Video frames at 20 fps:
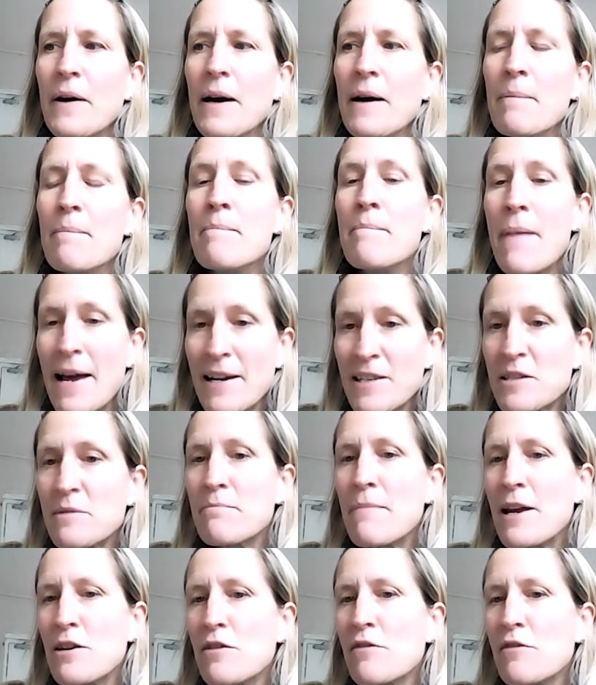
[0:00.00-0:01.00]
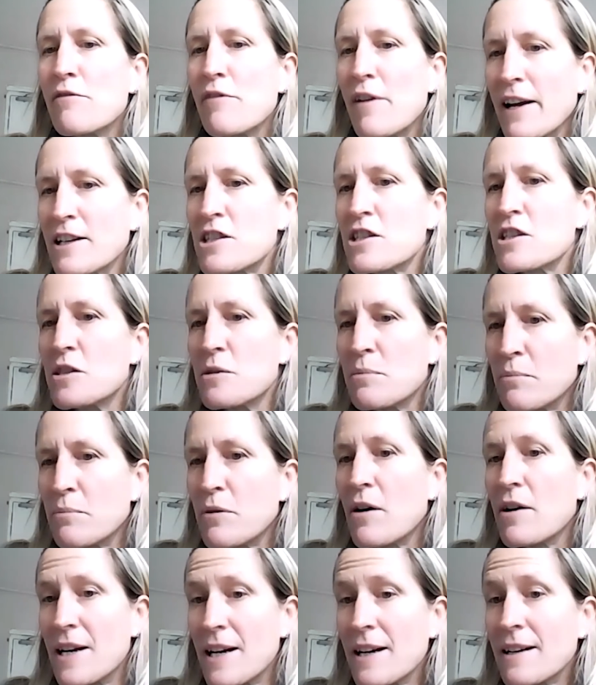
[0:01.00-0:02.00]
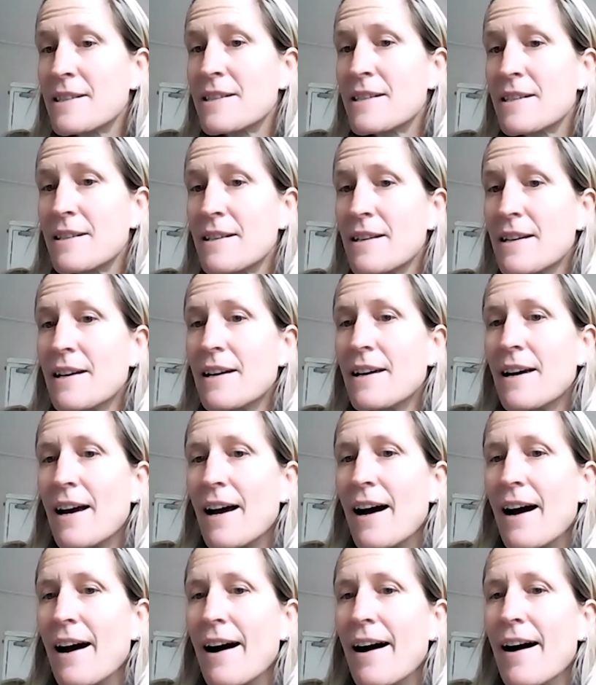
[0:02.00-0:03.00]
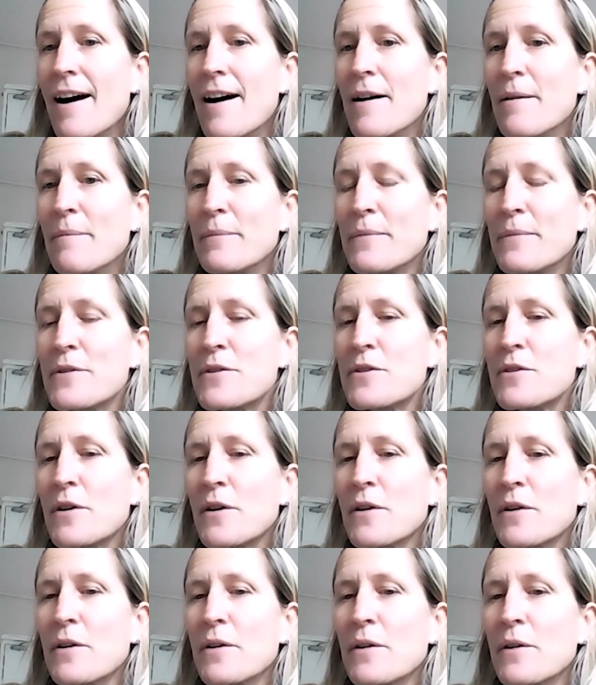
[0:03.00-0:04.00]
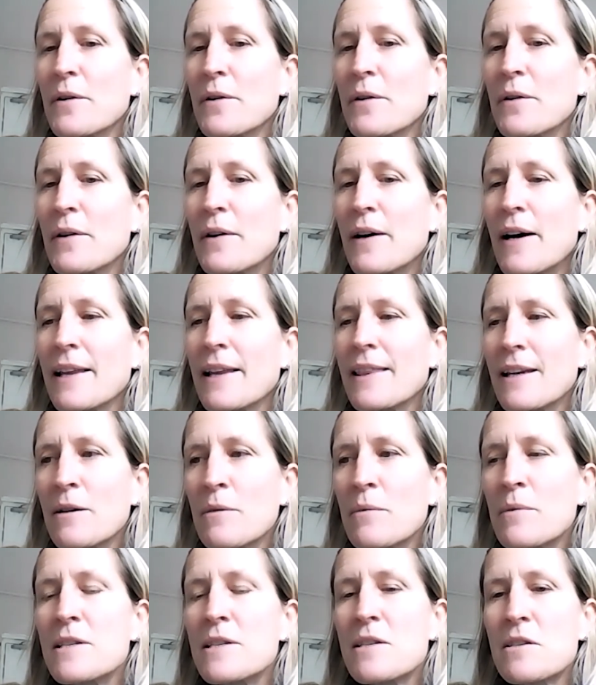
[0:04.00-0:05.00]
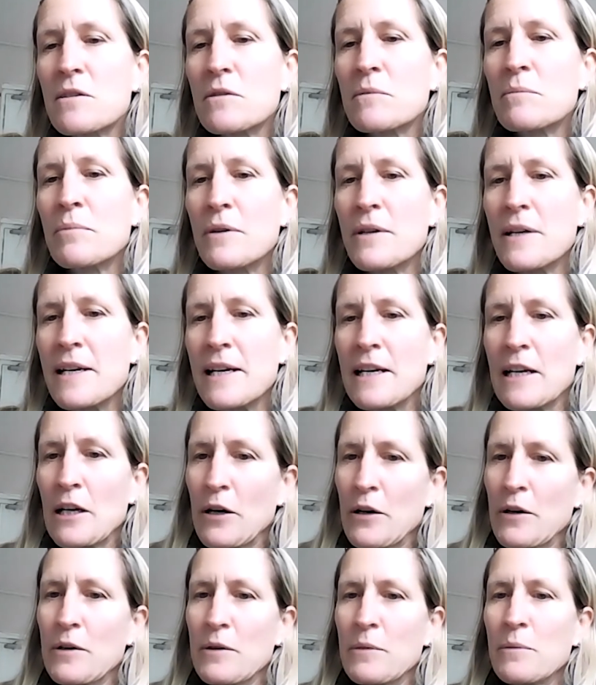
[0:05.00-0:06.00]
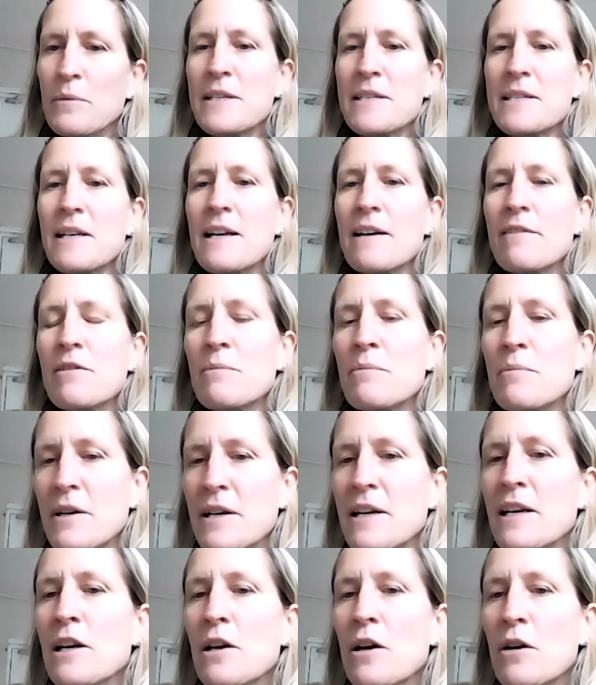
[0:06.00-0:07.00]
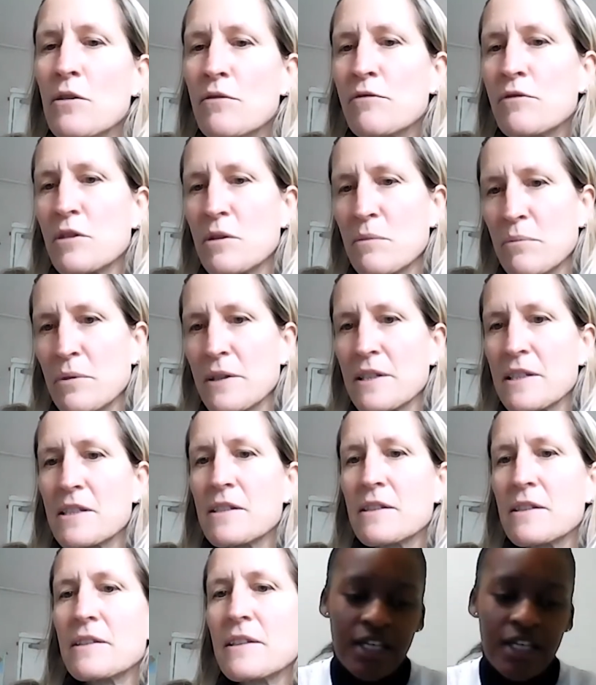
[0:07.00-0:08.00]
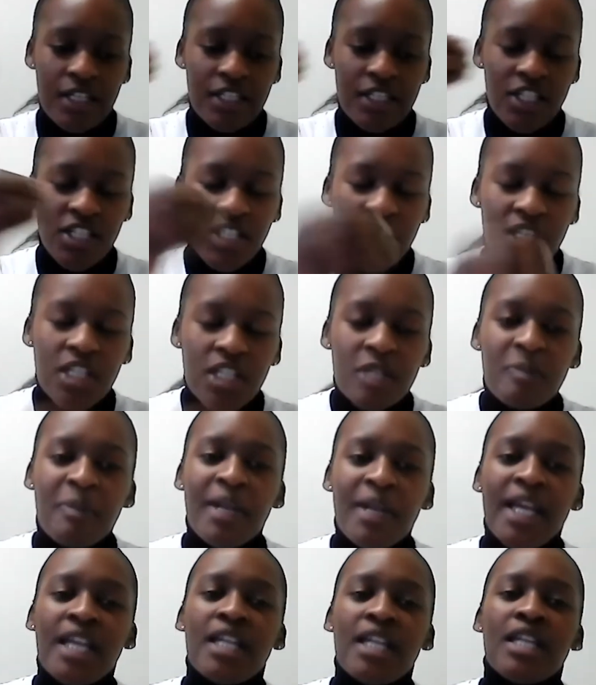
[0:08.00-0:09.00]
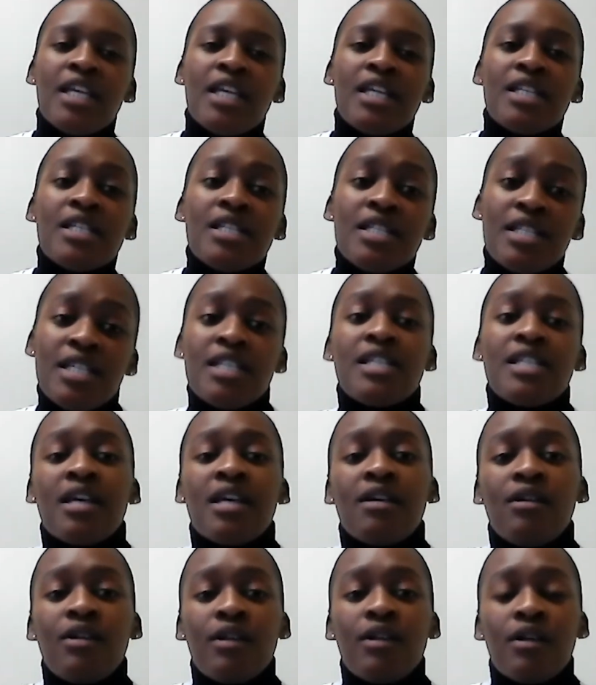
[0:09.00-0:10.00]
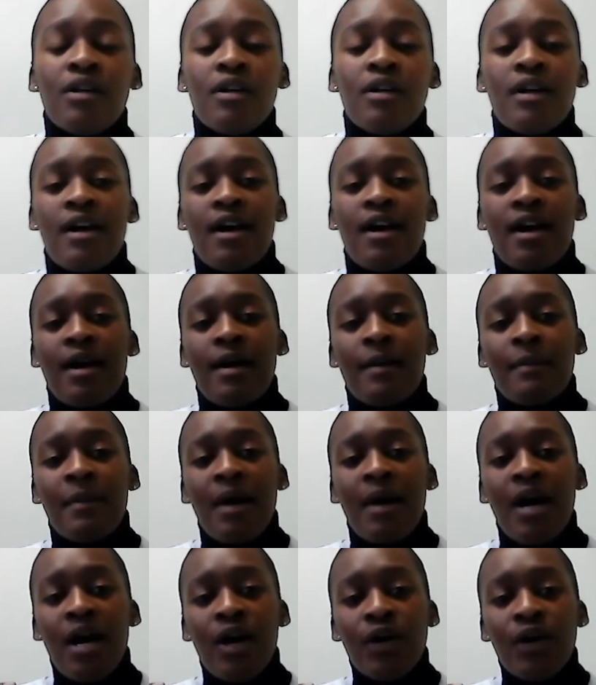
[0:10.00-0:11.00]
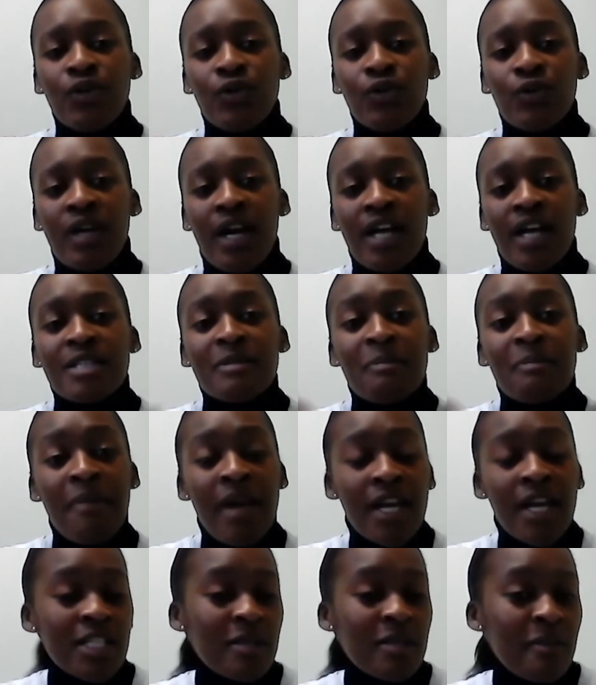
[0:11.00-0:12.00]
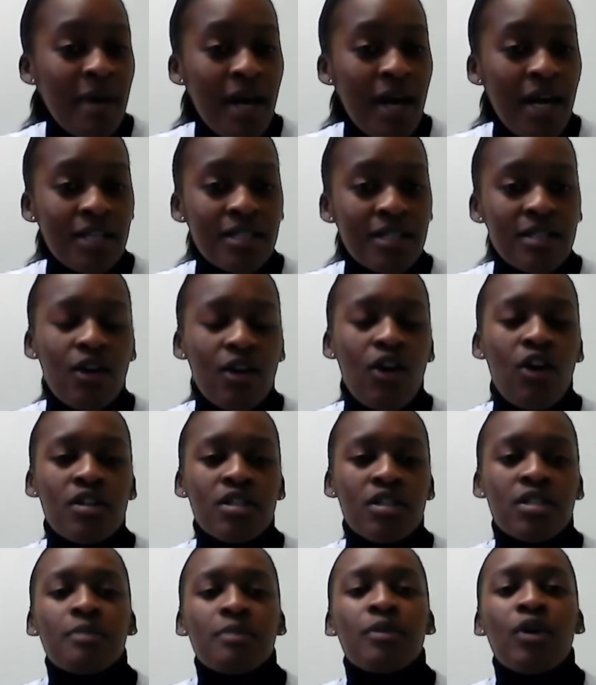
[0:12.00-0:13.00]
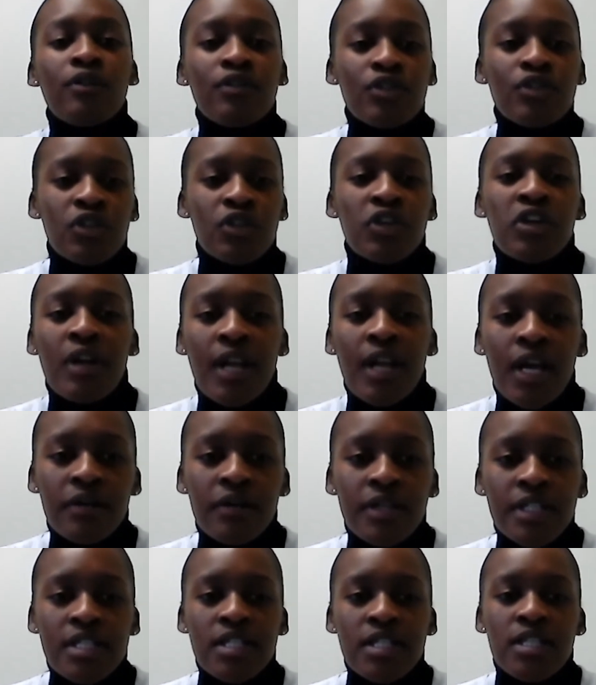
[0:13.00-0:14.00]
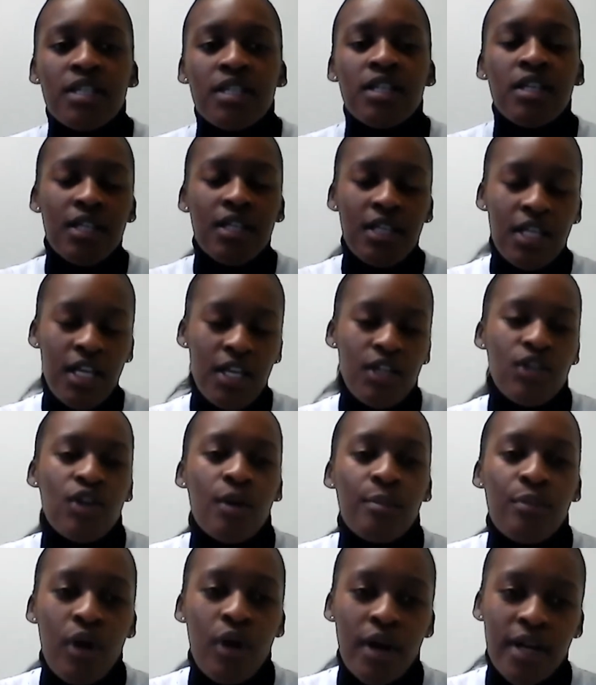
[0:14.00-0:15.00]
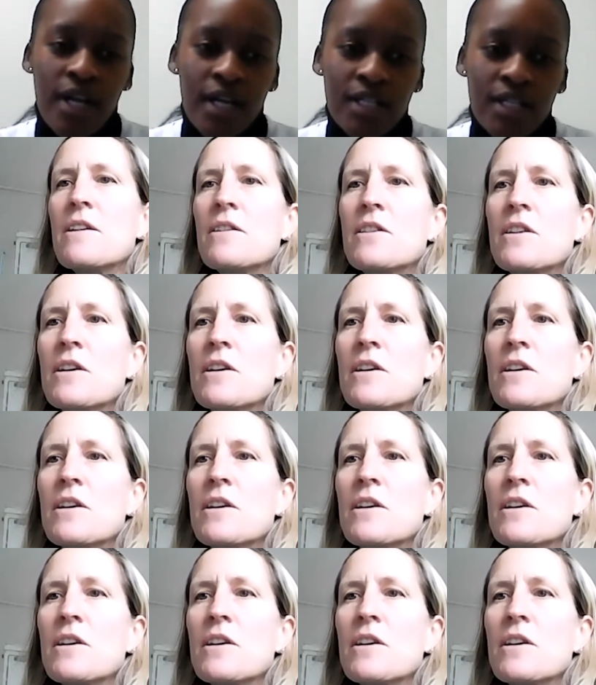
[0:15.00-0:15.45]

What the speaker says: mass manufactured product. So I think we're still pretty low. We still have a pretty low footprint. Just in explaining in detail how you guys maximize the concept of circularity in your product.